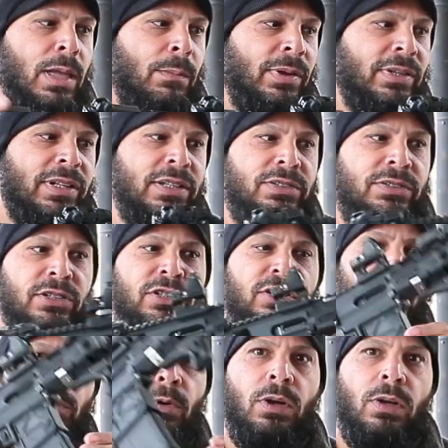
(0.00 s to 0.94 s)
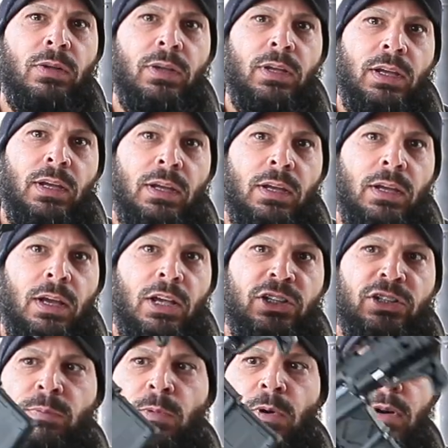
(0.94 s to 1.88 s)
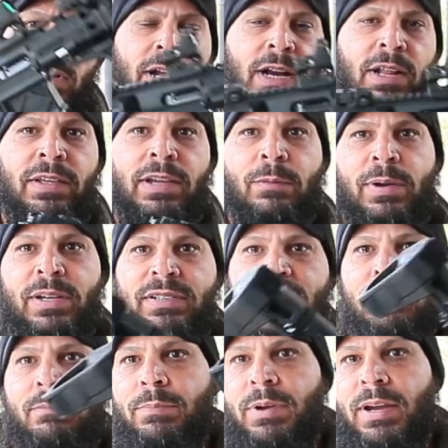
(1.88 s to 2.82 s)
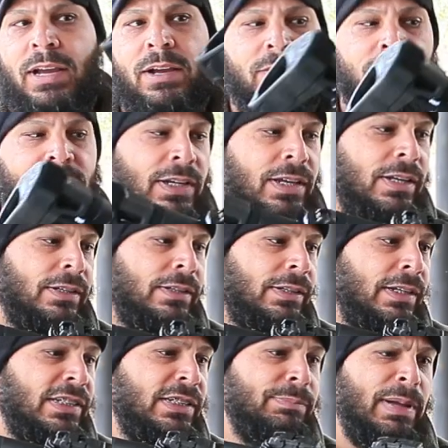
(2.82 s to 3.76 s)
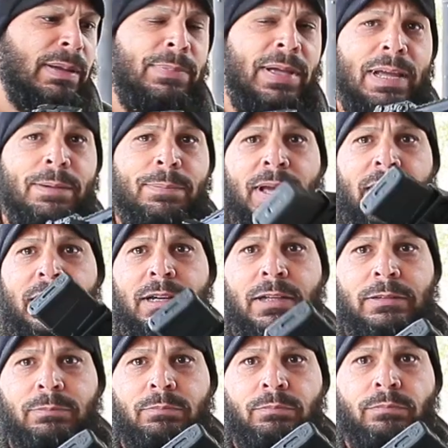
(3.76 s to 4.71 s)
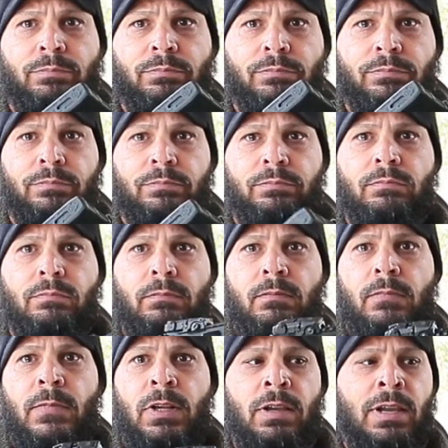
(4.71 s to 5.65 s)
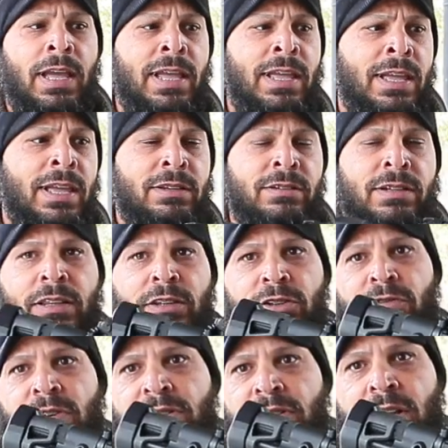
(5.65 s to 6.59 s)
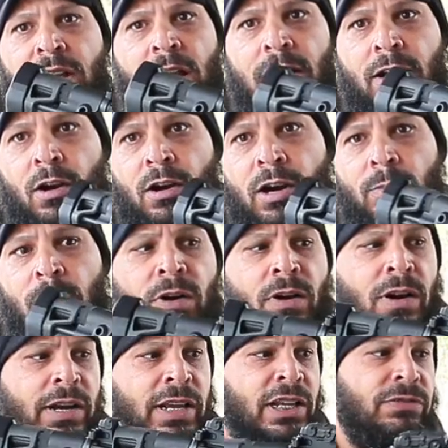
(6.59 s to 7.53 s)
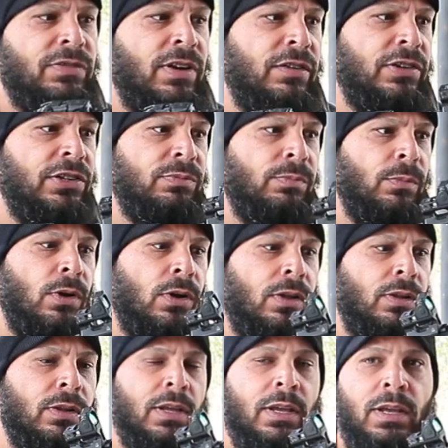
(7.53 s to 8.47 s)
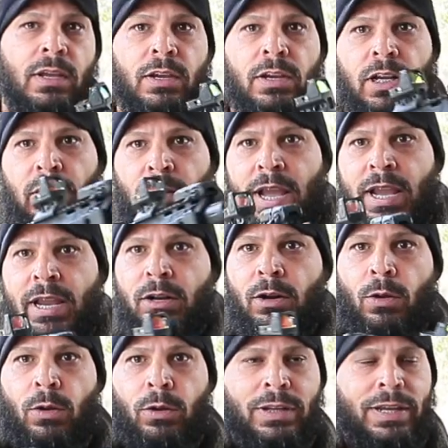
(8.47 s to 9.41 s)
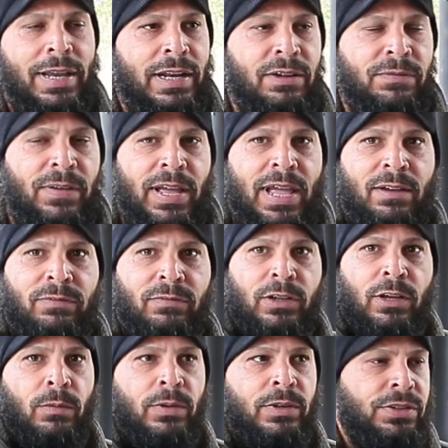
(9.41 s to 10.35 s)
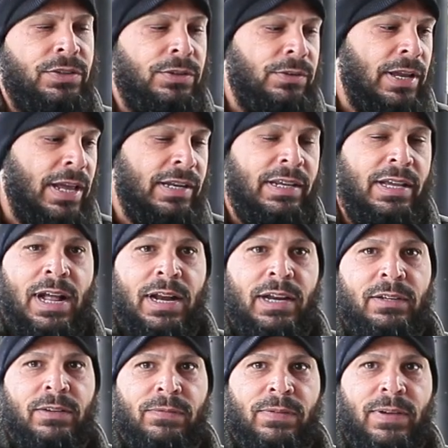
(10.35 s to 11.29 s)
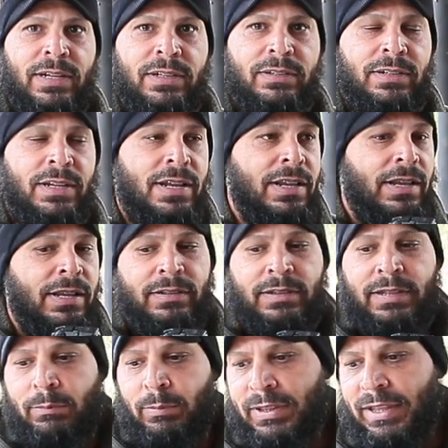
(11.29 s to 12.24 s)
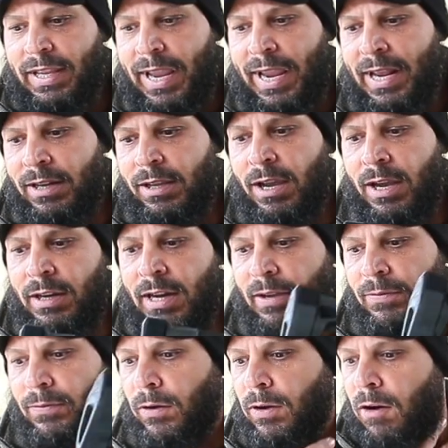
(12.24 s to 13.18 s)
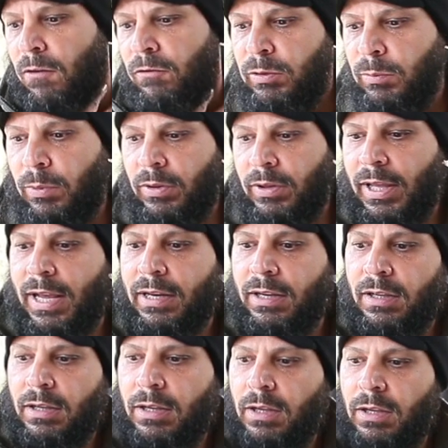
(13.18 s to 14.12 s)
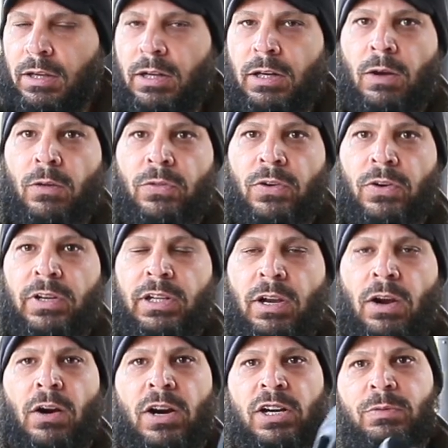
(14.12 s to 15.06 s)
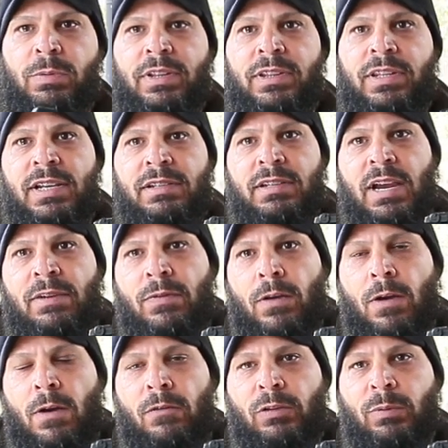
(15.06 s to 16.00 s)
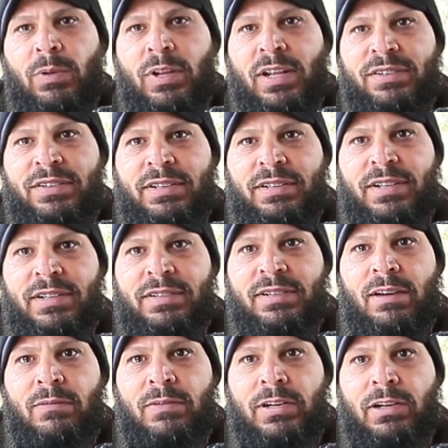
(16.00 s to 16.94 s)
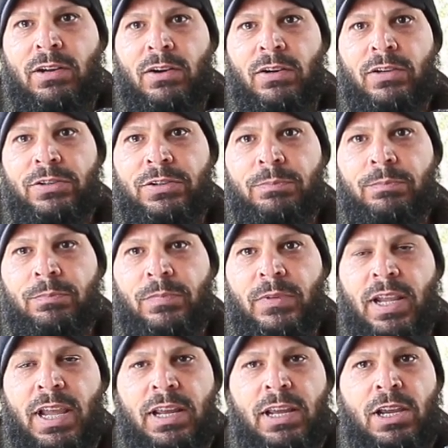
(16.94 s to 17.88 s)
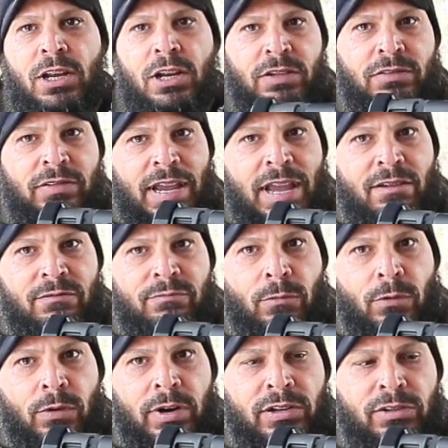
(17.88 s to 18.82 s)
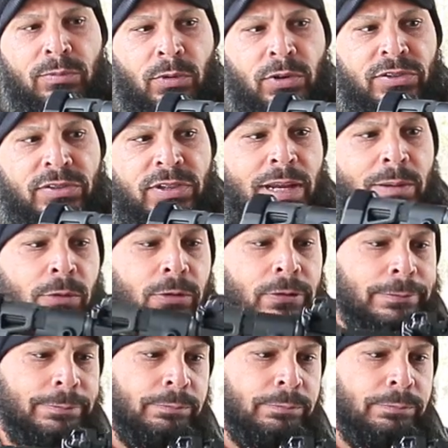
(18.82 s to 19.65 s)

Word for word: But this is a small, a small gun. I think it weighs seven pounds. This is my backpack gun. Okay, got the Trijicon RMR on it. It's very small. You know, I can hold it, and if I have to go into any kind of defense, see, with the handgun, I felt comfortable at, you know, 30 yards. With this, I felt comfortable at 60 to 70 yards. Okay, this I have more. It's more stable.